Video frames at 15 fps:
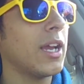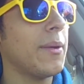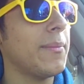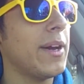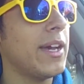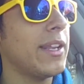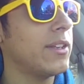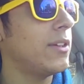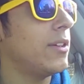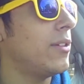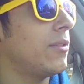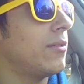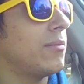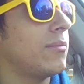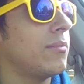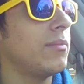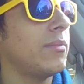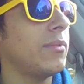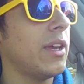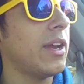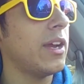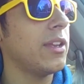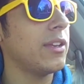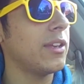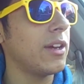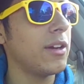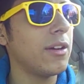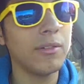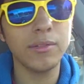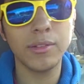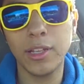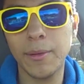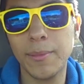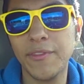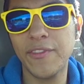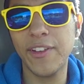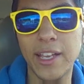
Come on, dude. There you go. A little bit